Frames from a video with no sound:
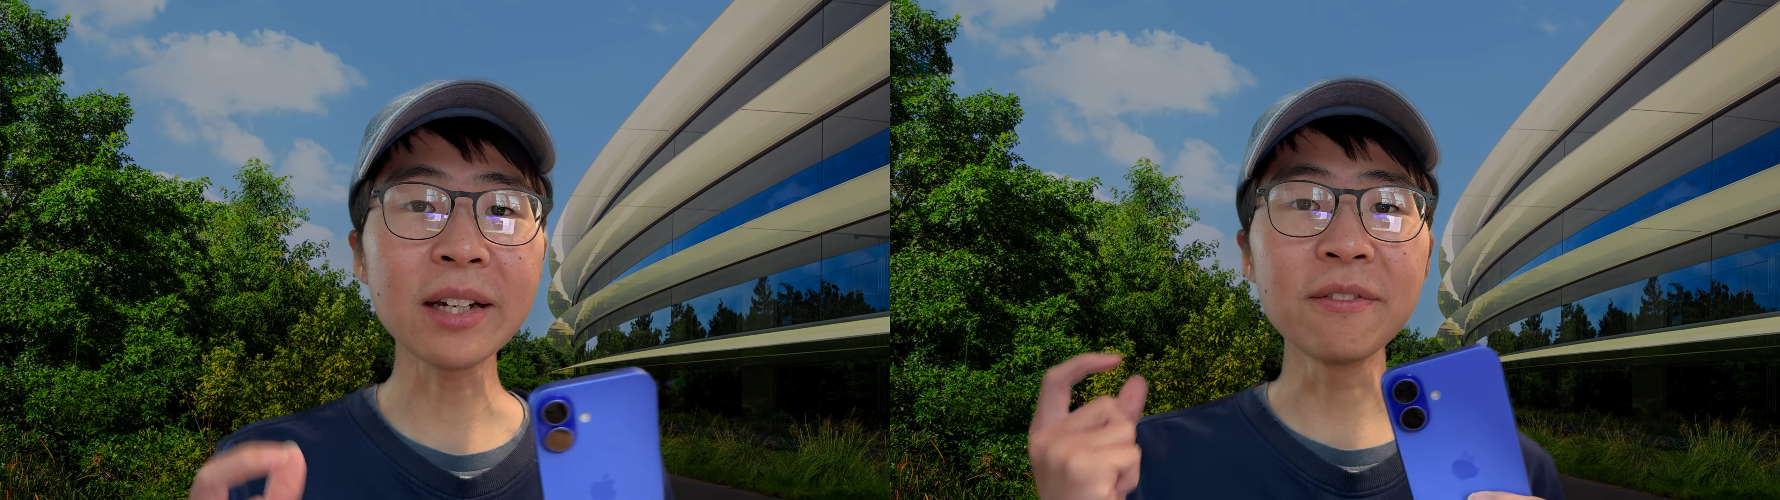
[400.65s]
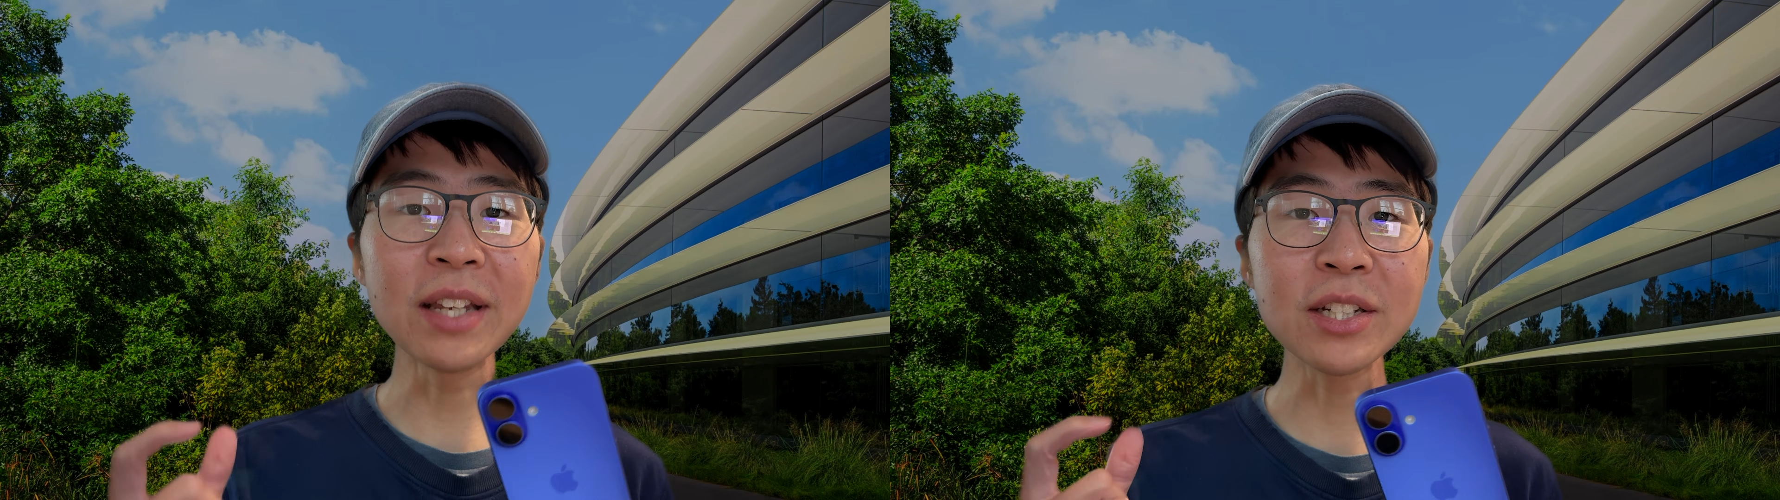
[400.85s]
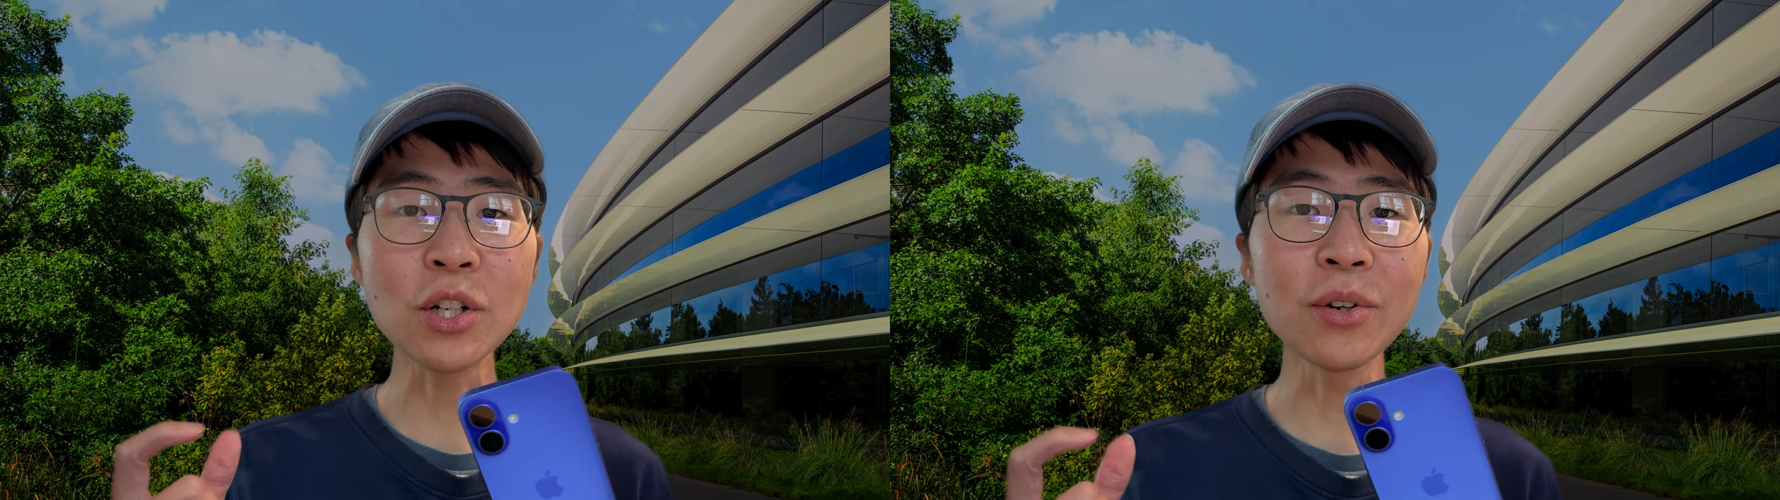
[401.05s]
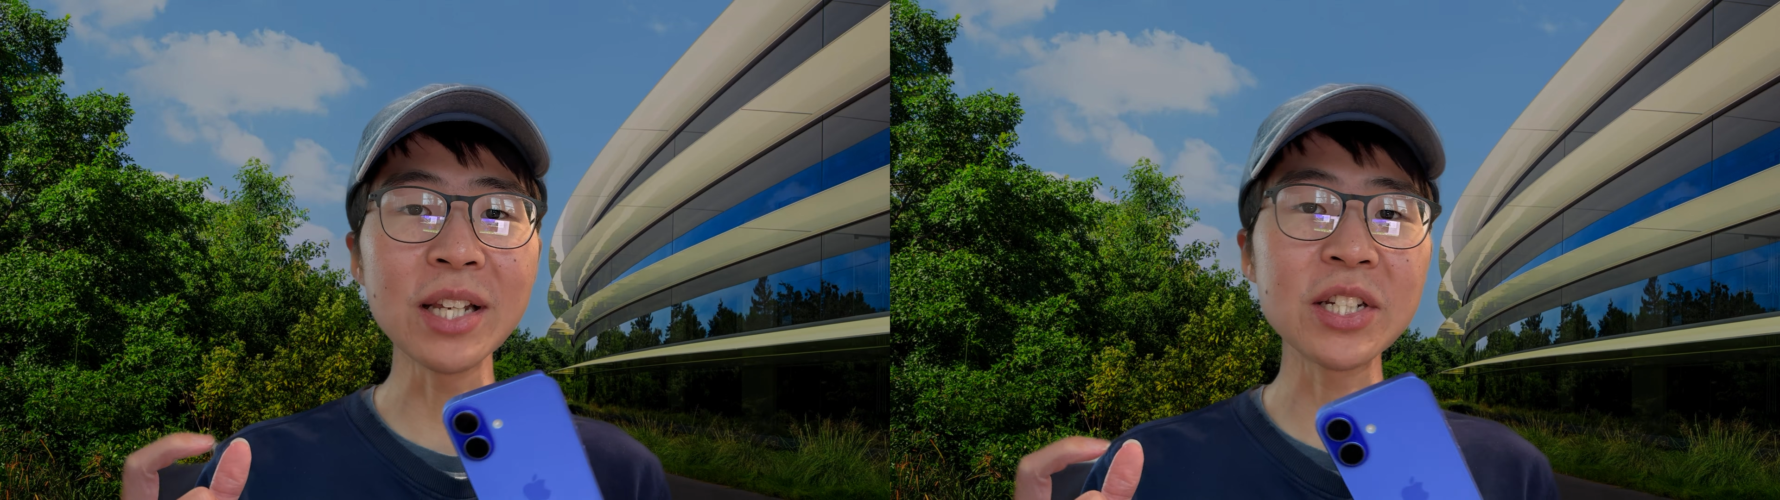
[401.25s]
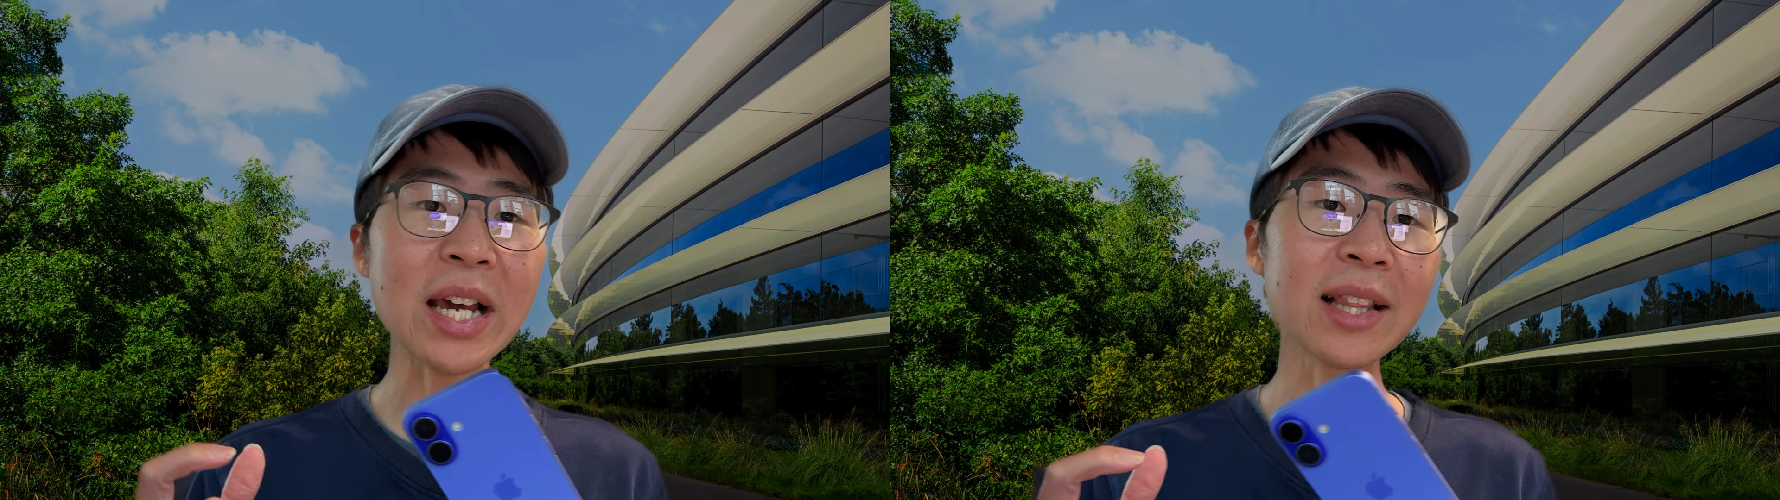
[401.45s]
visual
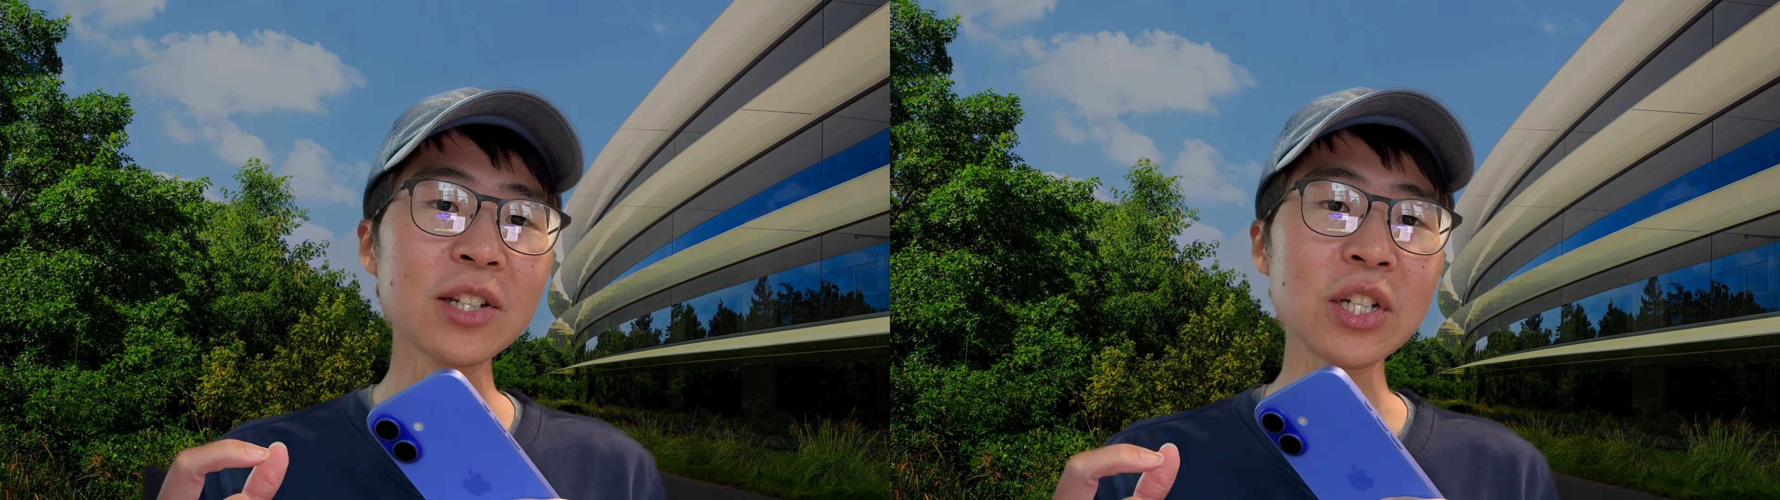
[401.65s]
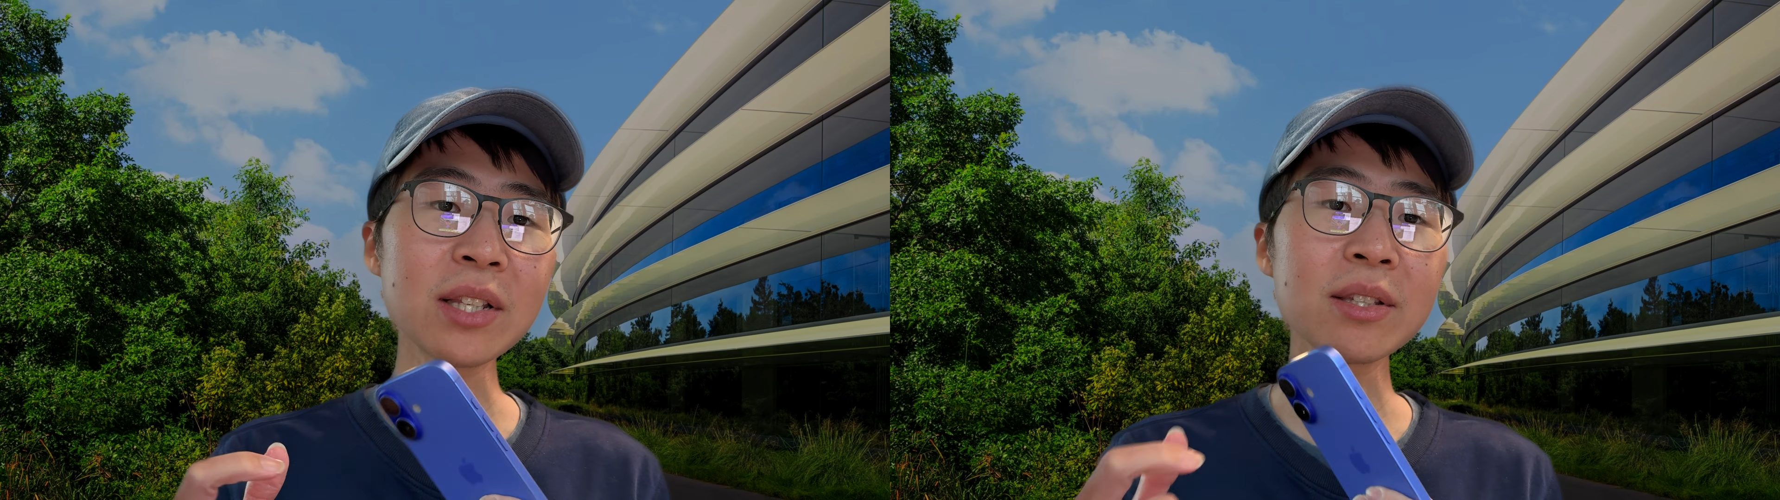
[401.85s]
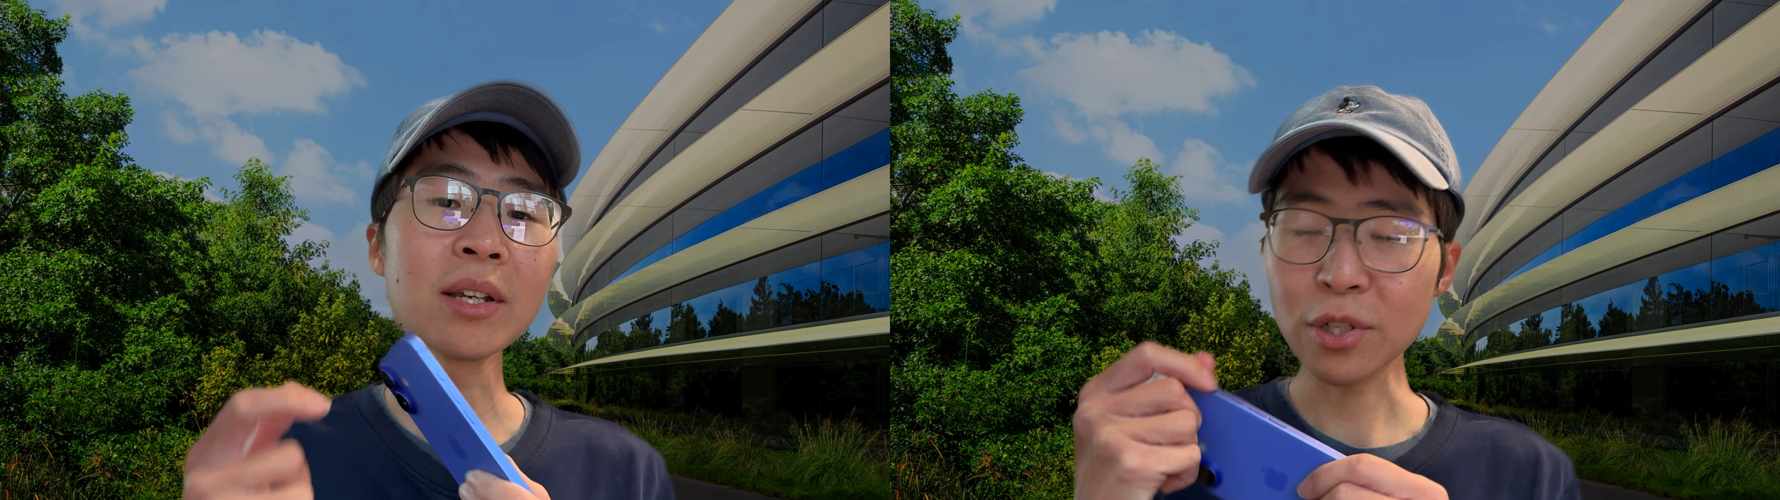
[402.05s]
intelligence